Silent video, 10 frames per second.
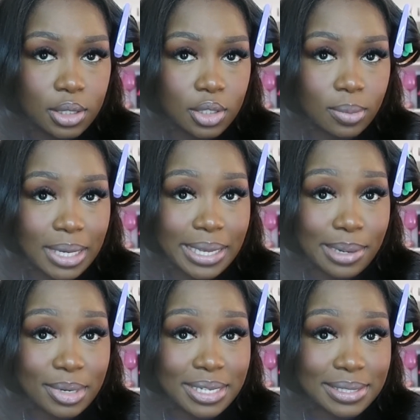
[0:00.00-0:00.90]
So my
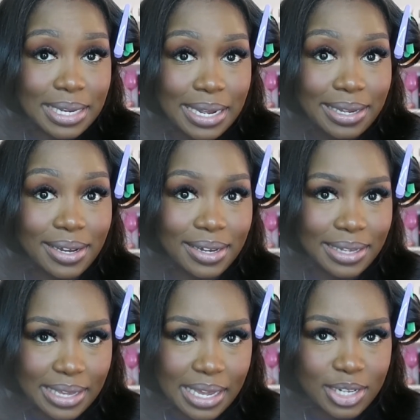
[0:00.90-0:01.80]
camera is dying
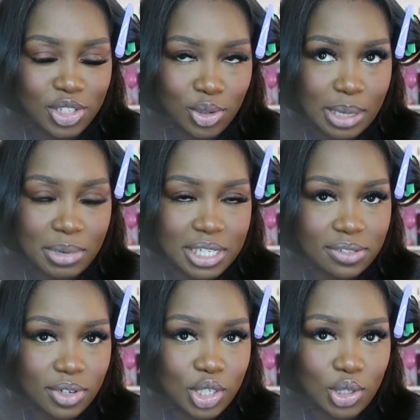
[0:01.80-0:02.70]
again, so let me
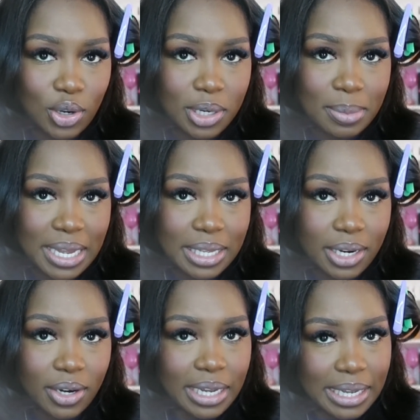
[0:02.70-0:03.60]
just finish curling my
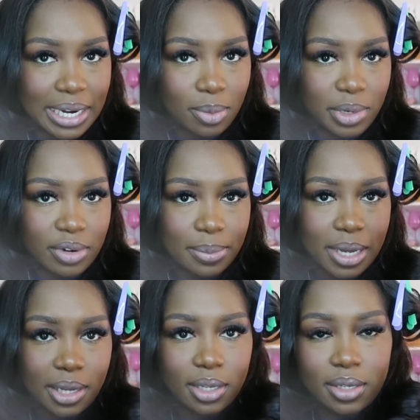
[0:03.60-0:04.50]
hair and I'll be right
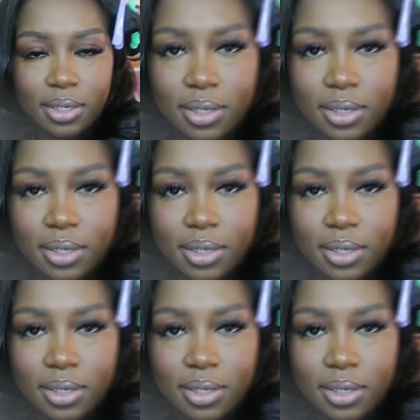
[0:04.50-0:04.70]
back.